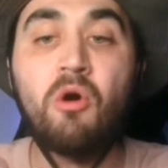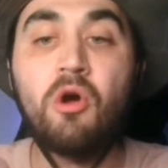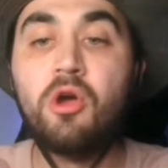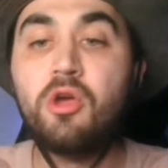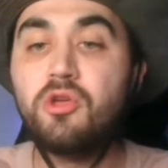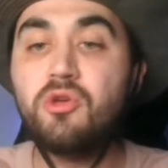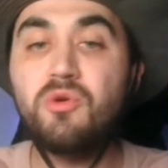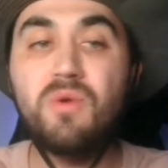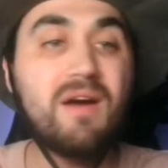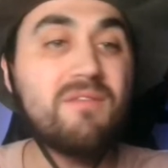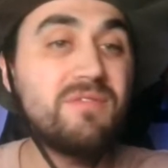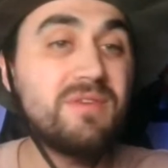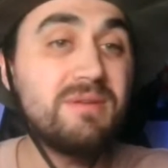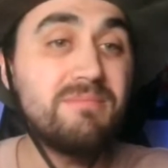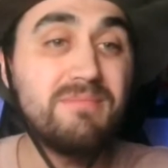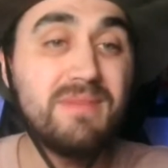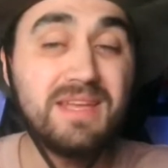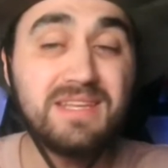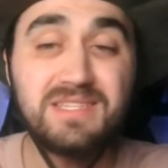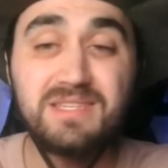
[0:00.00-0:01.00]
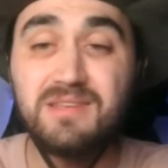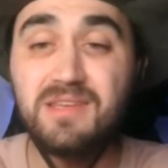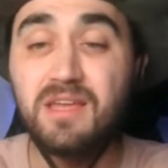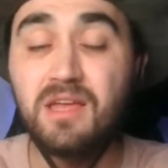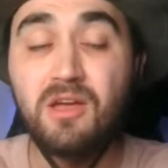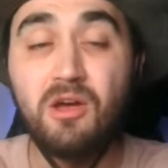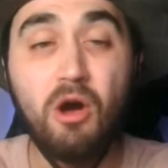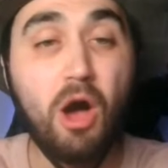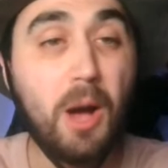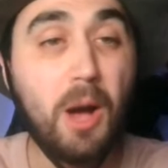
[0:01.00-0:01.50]
You have an amazing
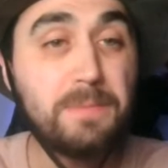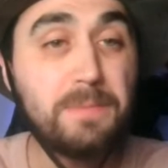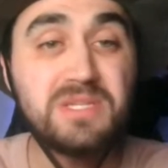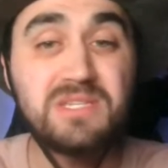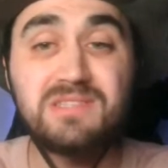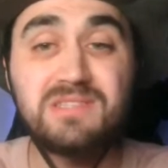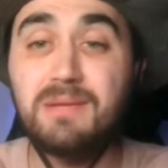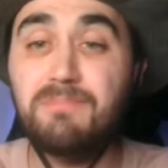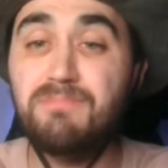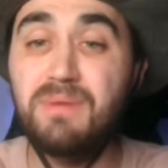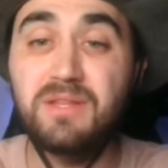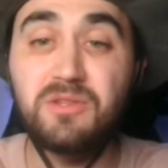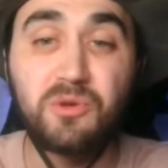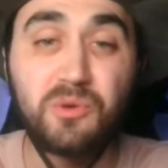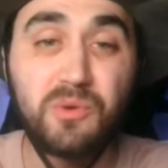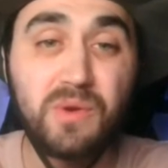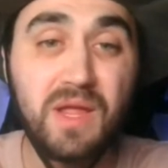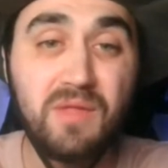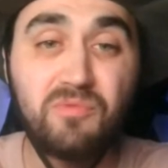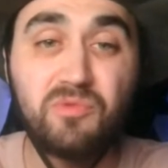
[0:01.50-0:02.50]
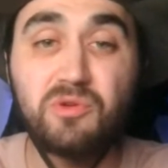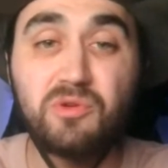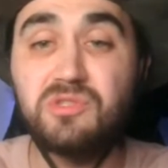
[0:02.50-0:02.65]
options like Pedro Neto,